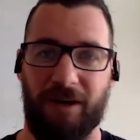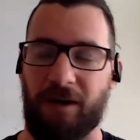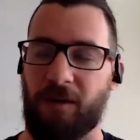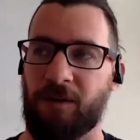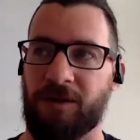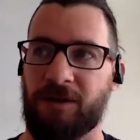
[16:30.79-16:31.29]
And
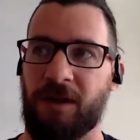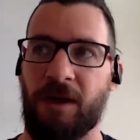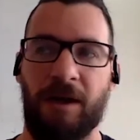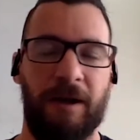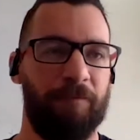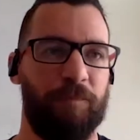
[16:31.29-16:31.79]
it was
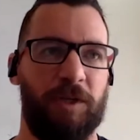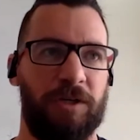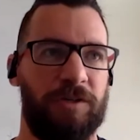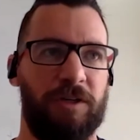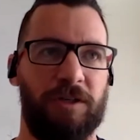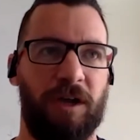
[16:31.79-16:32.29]

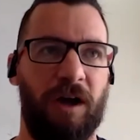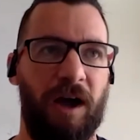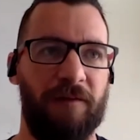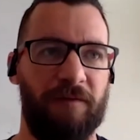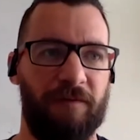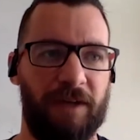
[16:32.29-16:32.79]
just this
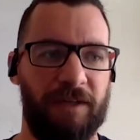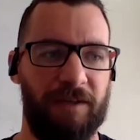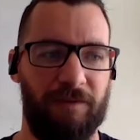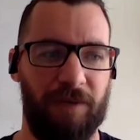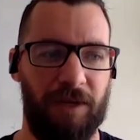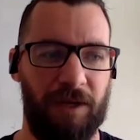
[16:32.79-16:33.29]
hive of
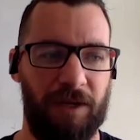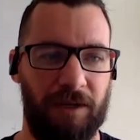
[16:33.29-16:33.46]
activity.